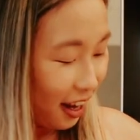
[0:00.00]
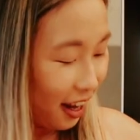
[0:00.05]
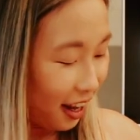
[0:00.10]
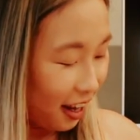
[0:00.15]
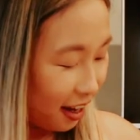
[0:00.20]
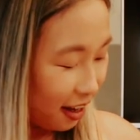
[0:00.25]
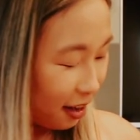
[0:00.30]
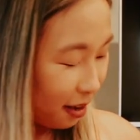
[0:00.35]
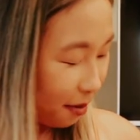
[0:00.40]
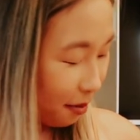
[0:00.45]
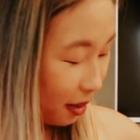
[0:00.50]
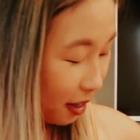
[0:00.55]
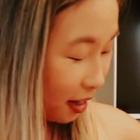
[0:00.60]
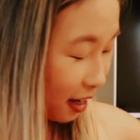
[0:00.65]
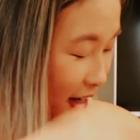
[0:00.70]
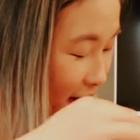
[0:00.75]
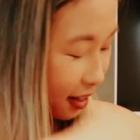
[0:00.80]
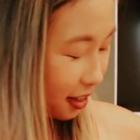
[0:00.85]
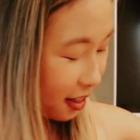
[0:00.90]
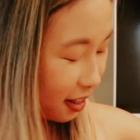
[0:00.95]

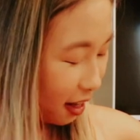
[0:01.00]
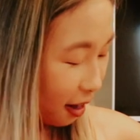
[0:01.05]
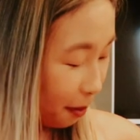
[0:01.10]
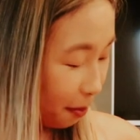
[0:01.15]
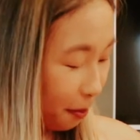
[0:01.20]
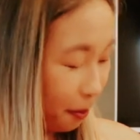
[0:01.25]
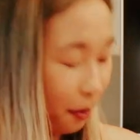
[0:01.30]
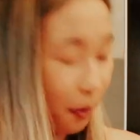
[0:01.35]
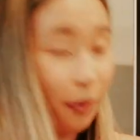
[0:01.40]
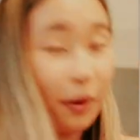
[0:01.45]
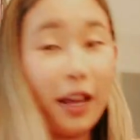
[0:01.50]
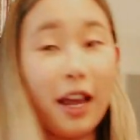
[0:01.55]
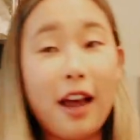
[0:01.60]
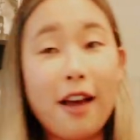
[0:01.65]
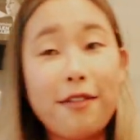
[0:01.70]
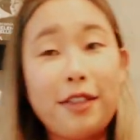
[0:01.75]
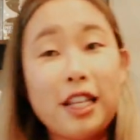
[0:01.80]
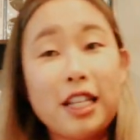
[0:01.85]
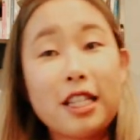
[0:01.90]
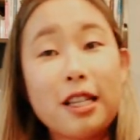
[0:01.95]
Next up, we
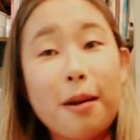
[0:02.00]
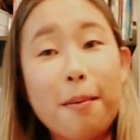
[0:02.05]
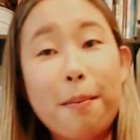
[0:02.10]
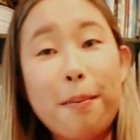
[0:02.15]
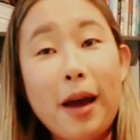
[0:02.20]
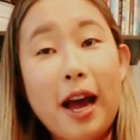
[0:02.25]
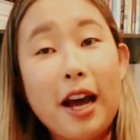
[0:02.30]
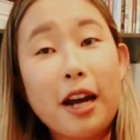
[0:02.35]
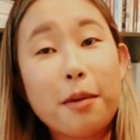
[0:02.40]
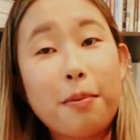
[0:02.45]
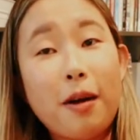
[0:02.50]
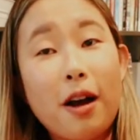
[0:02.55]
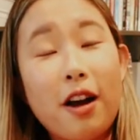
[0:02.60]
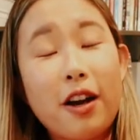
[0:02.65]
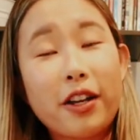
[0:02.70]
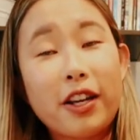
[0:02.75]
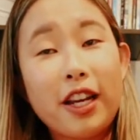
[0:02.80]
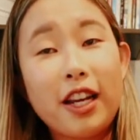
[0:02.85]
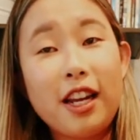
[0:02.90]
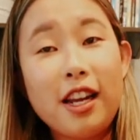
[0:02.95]
have this back
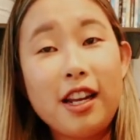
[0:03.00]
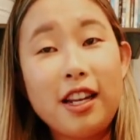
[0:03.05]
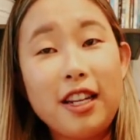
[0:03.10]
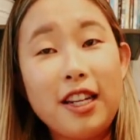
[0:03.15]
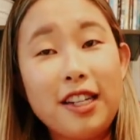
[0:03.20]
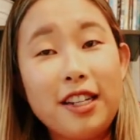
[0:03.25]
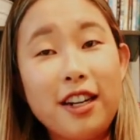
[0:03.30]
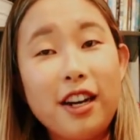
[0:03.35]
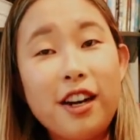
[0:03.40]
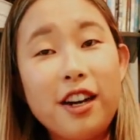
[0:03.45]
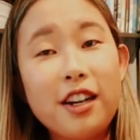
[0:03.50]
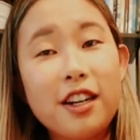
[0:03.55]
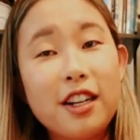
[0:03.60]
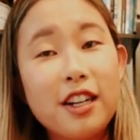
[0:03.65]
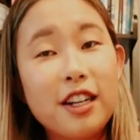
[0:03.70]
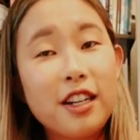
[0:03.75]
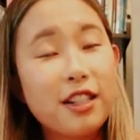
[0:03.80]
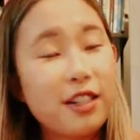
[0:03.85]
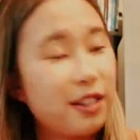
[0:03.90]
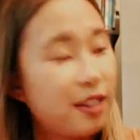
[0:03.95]
pocket in here.
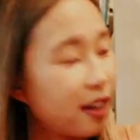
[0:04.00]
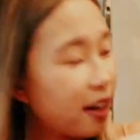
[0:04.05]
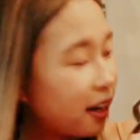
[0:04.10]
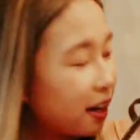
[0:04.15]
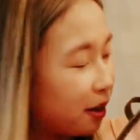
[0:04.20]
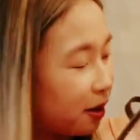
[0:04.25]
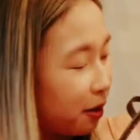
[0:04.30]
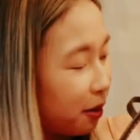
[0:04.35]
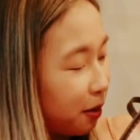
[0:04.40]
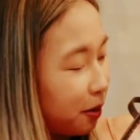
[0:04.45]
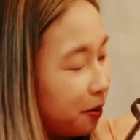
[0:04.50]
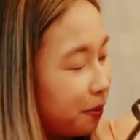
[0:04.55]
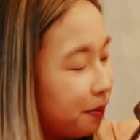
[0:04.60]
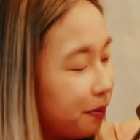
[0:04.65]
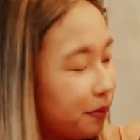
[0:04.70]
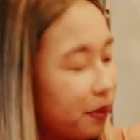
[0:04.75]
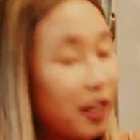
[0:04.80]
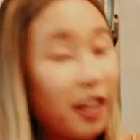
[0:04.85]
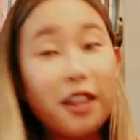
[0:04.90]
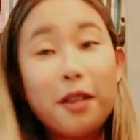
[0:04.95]
So
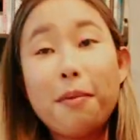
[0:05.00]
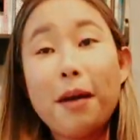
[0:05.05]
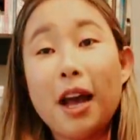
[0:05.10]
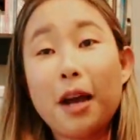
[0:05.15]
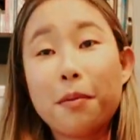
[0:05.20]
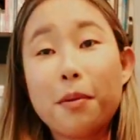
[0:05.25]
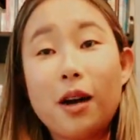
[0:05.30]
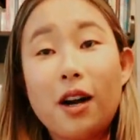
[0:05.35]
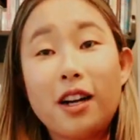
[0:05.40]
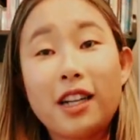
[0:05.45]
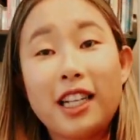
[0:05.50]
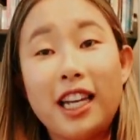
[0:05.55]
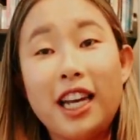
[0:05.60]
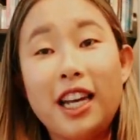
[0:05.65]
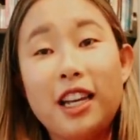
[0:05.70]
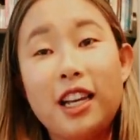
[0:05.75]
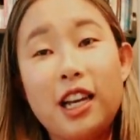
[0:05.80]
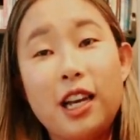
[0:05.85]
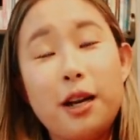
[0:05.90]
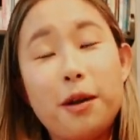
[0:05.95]
in the back
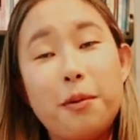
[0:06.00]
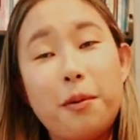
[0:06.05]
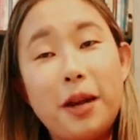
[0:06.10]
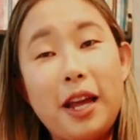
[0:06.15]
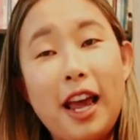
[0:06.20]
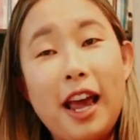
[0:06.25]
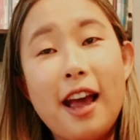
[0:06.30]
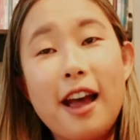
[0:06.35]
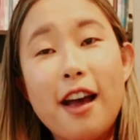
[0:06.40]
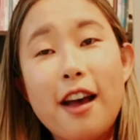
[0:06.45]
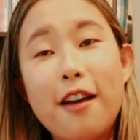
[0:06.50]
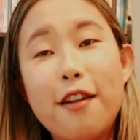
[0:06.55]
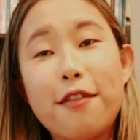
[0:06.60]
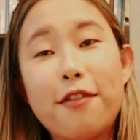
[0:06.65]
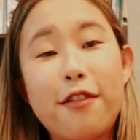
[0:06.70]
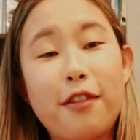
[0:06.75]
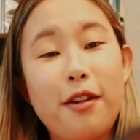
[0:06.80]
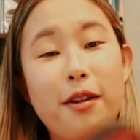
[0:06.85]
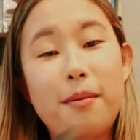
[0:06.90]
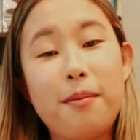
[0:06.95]
pocket, we have
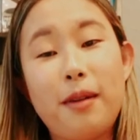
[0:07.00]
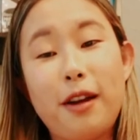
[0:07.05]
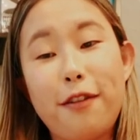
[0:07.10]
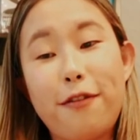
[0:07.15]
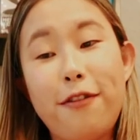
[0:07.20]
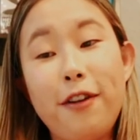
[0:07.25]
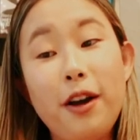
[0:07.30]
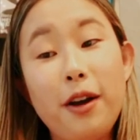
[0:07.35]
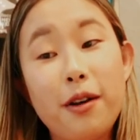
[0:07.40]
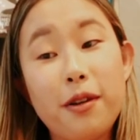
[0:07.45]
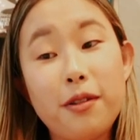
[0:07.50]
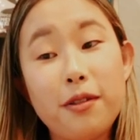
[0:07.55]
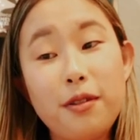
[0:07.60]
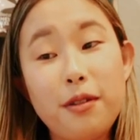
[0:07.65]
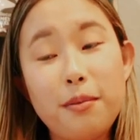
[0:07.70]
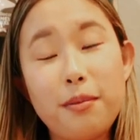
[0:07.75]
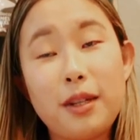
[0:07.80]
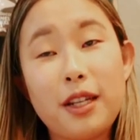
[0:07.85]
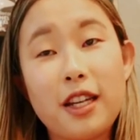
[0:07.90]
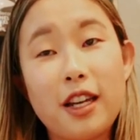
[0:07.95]
my
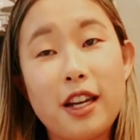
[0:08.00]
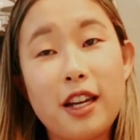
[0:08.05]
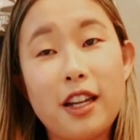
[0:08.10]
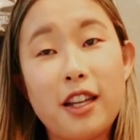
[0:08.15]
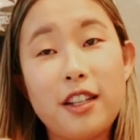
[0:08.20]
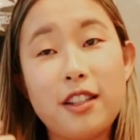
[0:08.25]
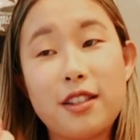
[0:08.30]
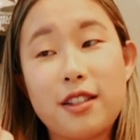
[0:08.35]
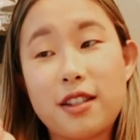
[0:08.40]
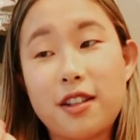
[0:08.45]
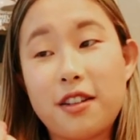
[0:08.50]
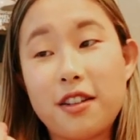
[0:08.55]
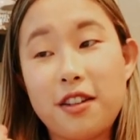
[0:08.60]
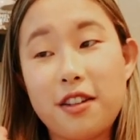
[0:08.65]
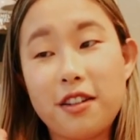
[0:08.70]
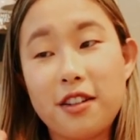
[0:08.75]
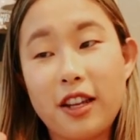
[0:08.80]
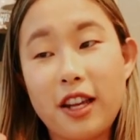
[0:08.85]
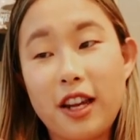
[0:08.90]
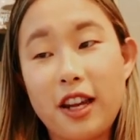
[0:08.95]
phone, because
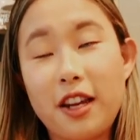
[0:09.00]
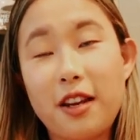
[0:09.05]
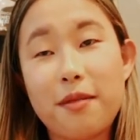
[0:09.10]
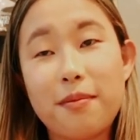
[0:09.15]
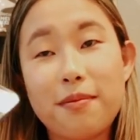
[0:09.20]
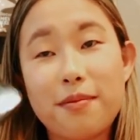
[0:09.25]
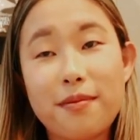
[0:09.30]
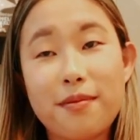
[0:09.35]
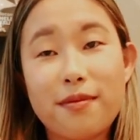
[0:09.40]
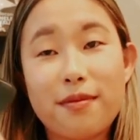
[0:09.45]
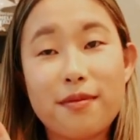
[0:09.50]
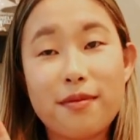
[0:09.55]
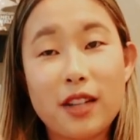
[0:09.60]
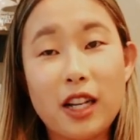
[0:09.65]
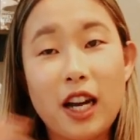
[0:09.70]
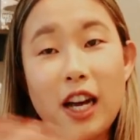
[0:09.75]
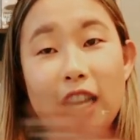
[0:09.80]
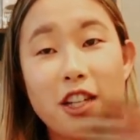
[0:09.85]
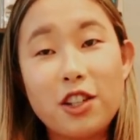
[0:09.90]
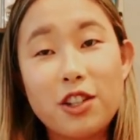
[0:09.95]
clearly
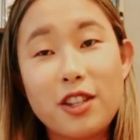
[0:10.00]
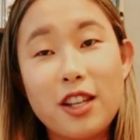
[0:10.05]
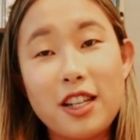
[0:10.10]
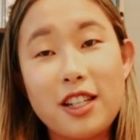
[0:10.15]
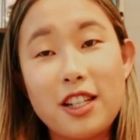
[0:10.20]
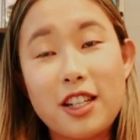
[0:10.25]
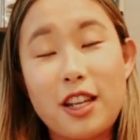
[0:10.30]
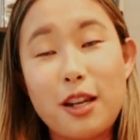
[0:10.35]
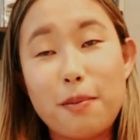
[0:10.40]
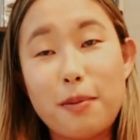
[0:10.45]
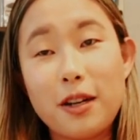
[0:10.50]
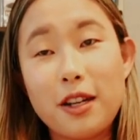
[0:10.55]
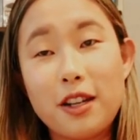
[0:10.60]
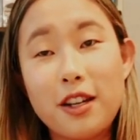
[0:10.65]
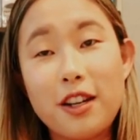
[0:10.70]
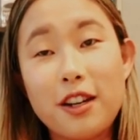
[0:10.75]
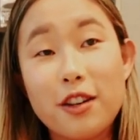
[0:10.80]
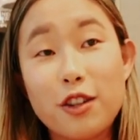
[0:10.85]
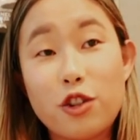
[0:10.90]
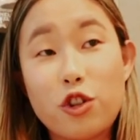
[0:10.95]
I just like to keep it in
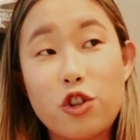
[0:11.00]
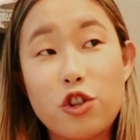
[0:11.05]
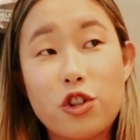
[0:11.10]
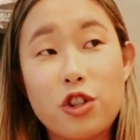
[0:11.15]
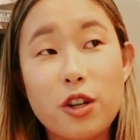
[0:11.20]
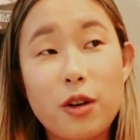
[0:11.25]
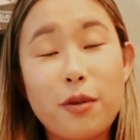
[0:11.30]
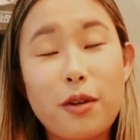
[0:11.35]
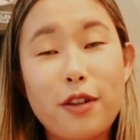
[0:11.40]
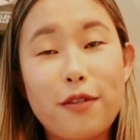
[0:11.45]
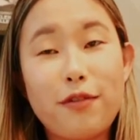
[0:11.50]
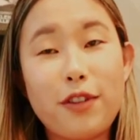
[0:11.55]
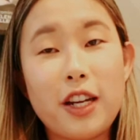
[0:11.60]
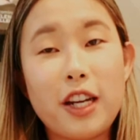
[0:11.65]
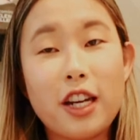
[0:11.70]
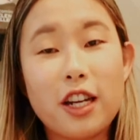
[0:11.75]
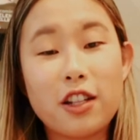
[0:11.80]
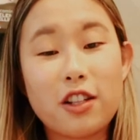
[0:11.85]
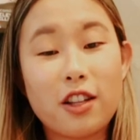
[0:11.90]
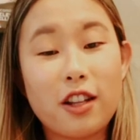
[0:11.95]
here. It's just so
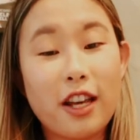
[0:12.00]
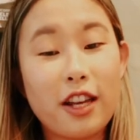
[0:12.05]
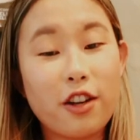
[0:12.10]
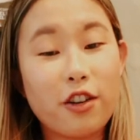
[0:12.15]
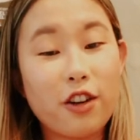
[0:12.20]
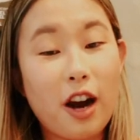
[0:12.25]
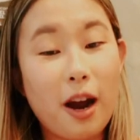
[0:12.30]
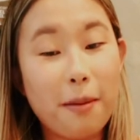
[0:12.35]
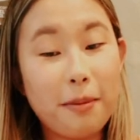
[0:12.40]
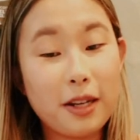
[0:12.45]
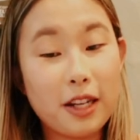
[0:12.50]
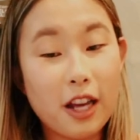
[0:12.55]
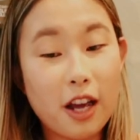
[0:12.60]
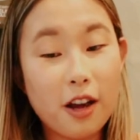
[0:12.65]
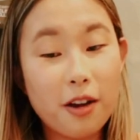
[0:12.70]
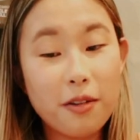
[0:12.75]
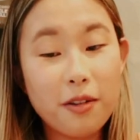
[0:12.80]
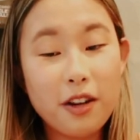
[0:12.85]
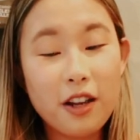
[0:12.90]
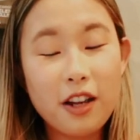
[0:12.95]
convenient to like grab and
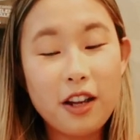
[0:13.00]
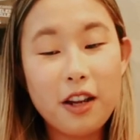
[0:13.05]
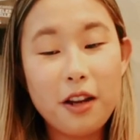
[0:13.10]
go.